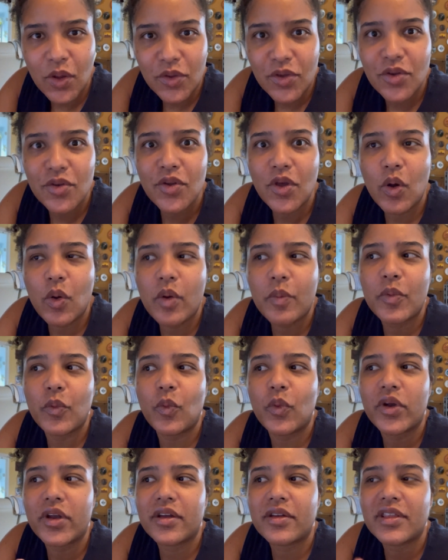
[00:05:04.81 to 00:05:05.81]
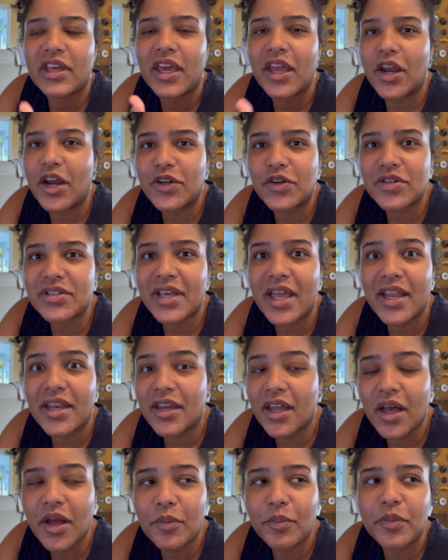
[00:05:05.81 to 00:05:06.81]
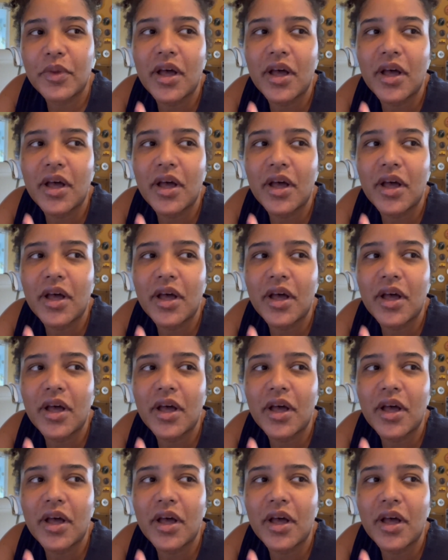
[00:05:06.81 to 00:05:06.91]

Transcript: You know where the characters end up.